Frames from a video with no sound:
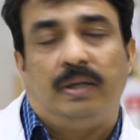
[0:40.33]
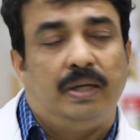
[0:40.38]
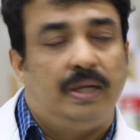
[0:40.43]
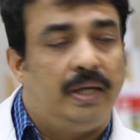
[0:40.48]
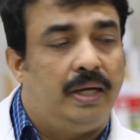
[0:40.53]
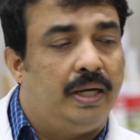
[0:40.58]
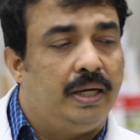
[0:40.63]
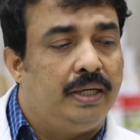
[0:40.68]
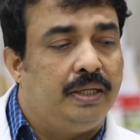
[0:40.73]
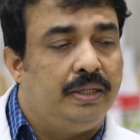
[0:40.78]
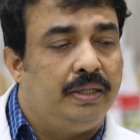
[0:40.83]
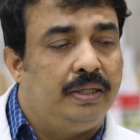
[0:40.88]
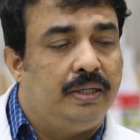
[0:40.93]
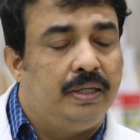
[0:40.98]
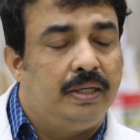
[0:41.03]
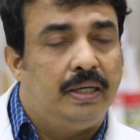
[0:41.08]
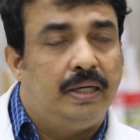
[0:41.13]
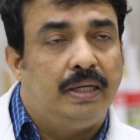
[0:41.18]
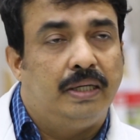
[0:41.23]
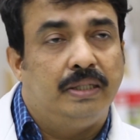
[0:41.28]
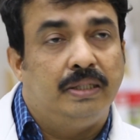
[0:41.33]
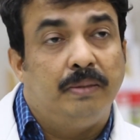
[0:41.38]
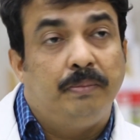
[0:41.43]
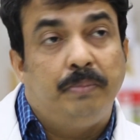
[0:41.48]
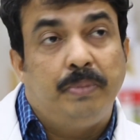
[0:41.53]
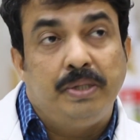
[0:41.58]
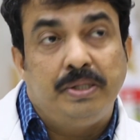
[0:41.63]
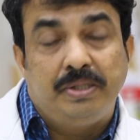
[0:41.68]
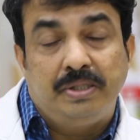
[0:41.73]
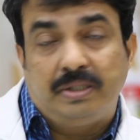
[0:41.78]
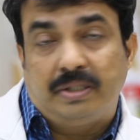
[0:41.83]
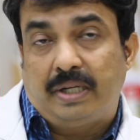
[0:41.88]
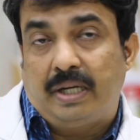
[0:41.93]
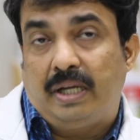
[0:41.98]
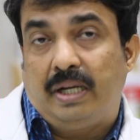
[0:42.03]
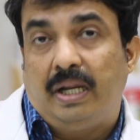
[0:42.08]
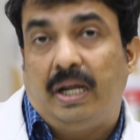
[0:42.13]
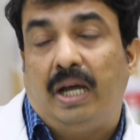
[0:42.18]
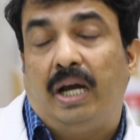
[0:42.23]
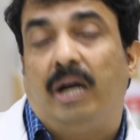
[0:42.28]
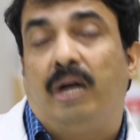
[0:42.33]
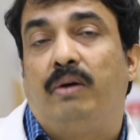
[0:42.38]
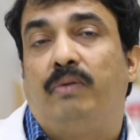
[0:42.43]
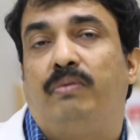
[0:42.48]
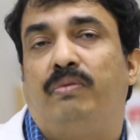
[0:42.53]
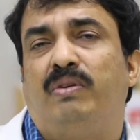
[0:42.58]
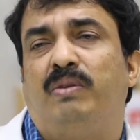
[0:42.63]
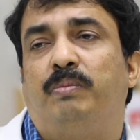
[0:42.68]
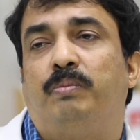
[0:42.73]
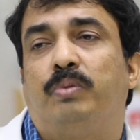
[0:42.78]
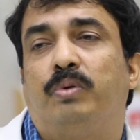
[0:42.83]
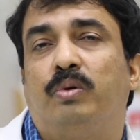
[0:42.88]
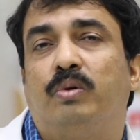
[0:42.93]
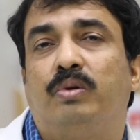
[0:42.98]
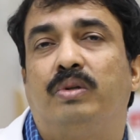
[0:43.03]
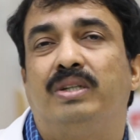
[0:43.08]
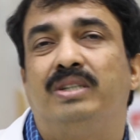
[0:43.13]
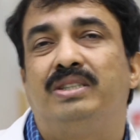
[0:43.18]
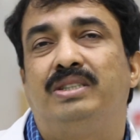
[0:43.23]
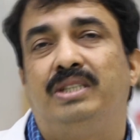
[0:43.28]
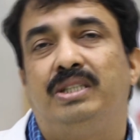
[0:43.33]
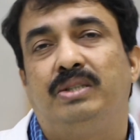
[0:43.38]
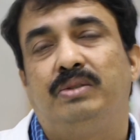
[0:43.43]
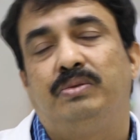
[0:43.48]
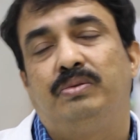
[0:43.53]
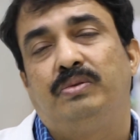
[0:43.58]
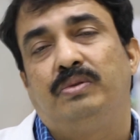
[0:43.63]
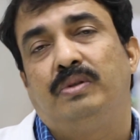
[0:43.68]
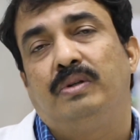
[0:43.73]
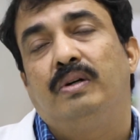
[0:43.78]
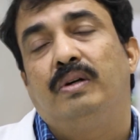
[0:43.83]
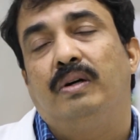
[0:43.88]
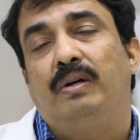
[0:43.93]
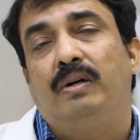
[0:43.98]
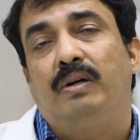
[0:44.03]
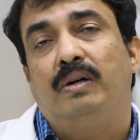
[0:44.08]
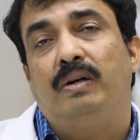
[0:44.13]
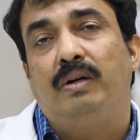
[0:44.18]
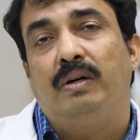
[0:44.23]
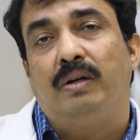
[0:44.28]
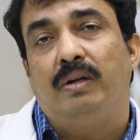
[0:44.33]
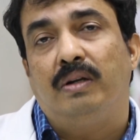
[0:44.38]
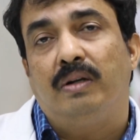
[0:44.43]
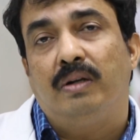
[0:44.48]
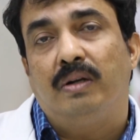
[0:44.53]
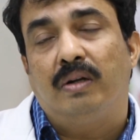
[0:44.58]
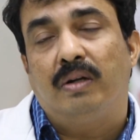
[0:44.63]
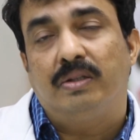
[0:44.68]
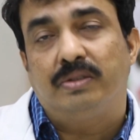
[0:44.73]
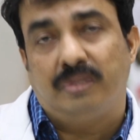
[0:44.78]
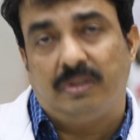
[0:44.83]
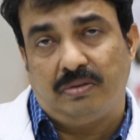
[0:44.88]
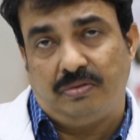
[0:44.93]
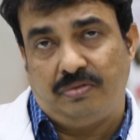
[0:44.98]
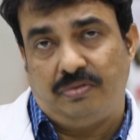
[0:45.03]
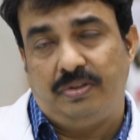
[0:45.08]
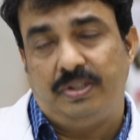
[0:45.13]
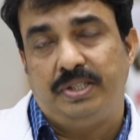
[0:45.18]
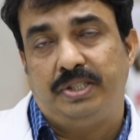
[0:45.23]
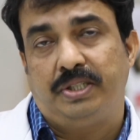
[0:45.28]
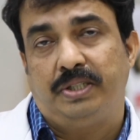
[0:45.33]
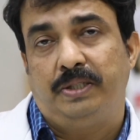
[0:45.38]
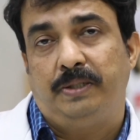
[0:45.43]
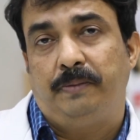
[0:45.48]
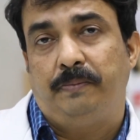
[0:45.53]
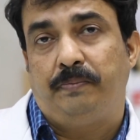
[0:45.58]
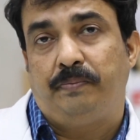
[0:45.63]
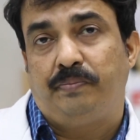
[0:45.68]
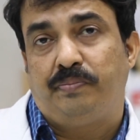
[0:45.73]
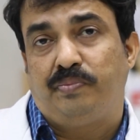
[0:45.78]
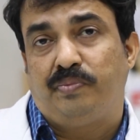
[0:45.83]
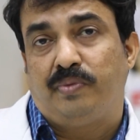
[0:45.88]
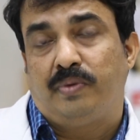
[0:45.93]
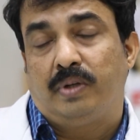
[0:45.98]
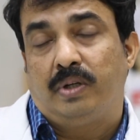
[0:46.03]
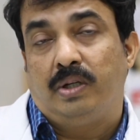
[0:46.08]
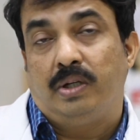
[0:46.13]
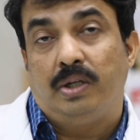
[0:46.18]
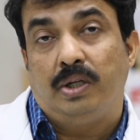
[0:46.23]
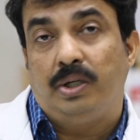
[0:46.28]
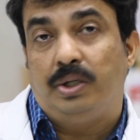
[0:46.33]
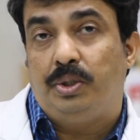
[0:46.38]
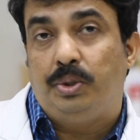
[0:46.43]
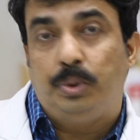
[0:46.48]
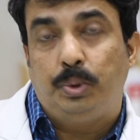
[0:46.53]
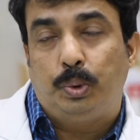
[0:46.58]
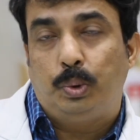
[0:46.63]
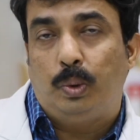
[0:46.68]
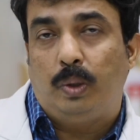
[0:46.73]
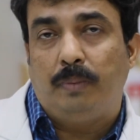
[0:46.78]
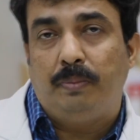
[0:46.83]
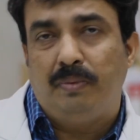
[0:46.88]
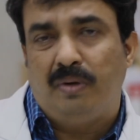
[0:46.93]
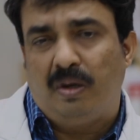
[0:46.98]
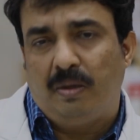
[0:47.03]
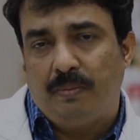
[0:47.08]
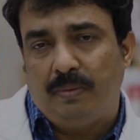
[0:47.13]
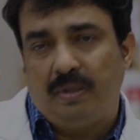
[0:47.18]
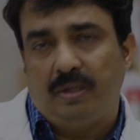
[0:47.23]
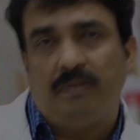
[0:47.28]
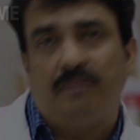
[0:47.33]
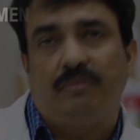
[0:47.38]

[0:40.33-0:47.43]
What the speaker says: And the patient can have a progressive loss of vision due to abnormal